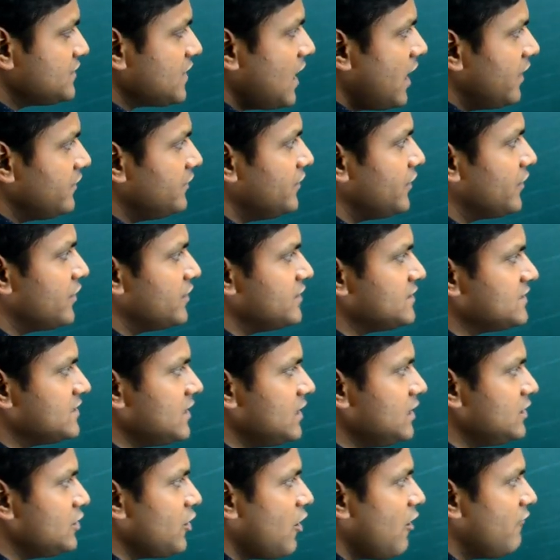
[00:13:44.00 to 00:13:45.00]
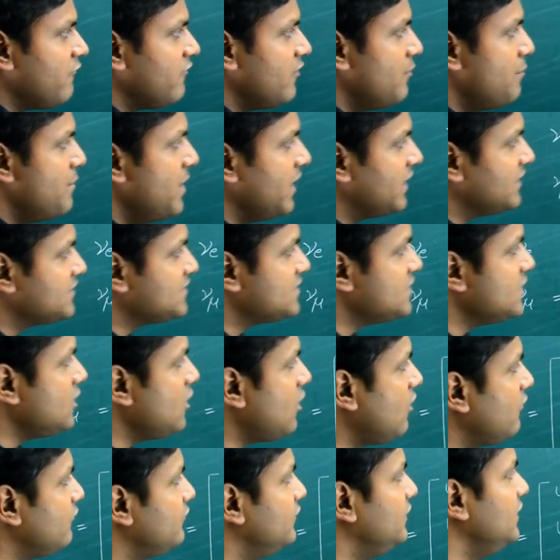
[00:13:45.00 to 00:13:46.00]
are the result of a mixing
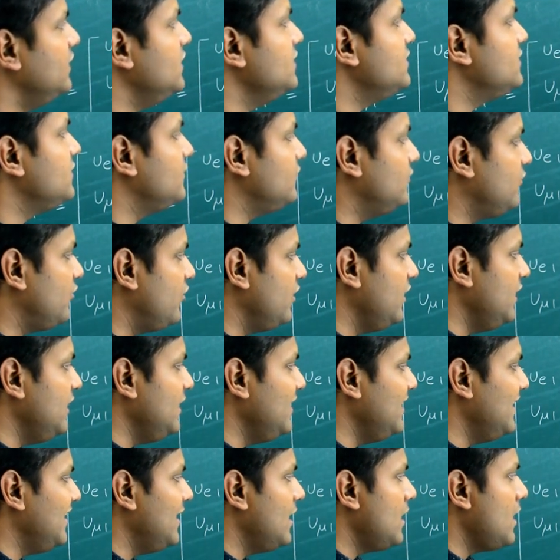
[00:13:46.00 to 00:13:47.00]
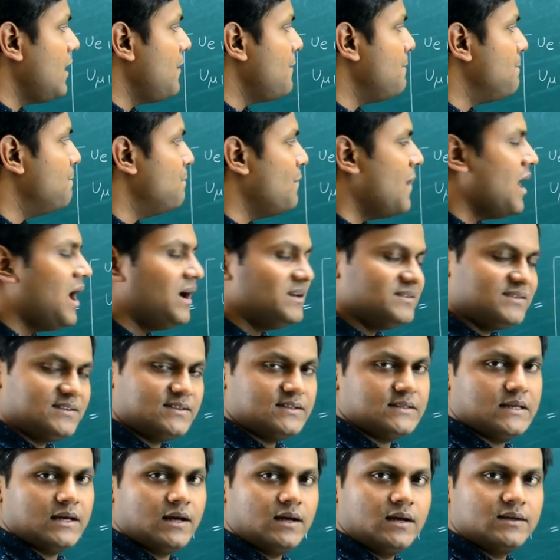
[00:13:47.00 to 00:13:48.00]
of these three
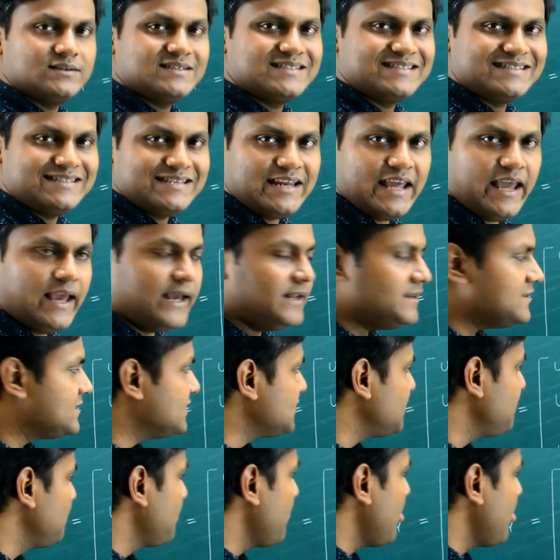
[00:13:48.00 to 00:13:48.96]
mass states,